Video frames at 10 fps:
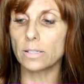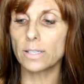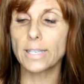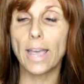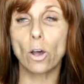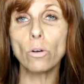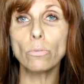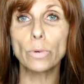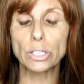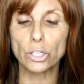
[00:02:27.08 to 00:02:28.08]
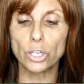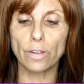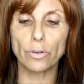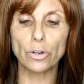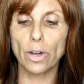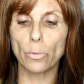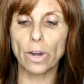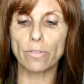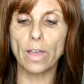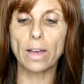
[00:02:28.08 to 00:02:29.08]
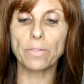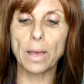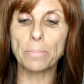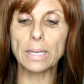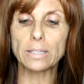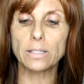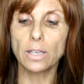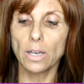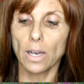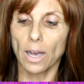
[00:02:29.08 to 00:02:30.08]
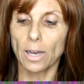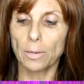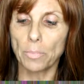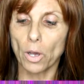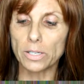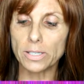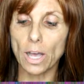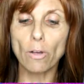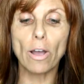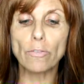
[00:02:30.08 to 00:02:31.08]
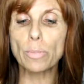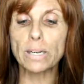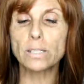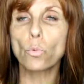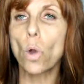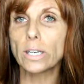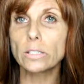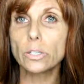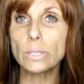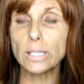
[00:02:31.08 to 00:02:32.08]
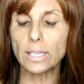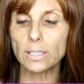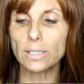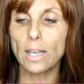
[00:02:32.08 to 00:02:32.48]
scale, which if you're not aware of that, that means on a scale, everybody's a 1 to a 6.